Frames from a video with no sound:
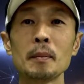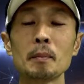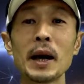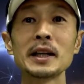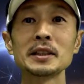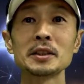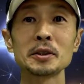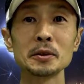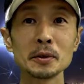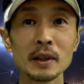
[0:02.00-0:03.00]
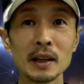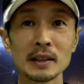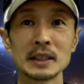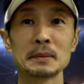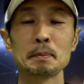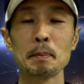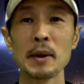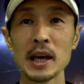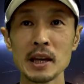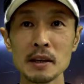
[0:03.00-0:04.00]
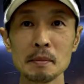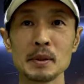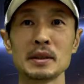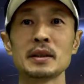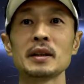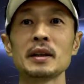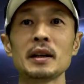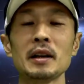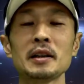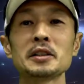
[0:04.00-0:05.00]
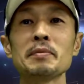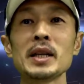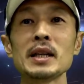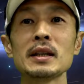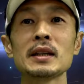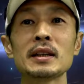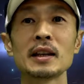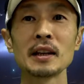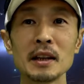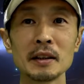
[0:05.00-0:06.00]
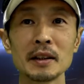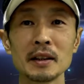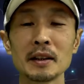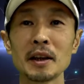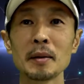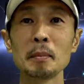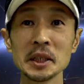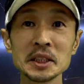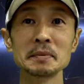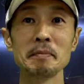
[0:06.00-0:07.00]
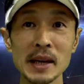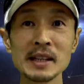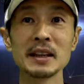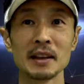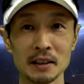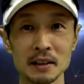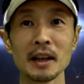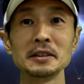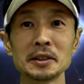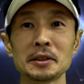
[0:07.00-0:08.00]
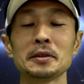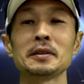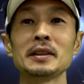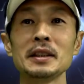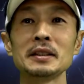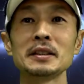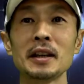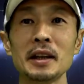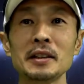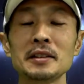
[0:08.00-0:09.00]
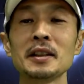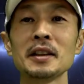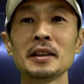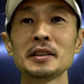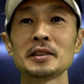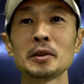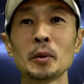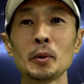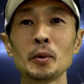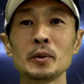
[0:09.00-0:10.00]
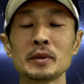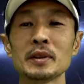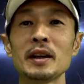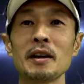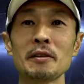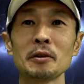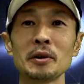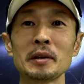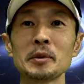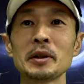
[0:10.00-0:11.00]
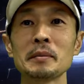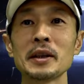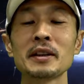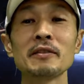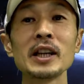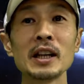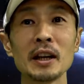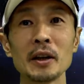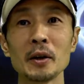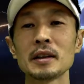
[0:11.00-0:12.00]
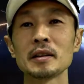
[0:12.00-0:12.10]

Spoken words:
My student's paper has been getting much media attention these days, so I thought I'm gonna make a video.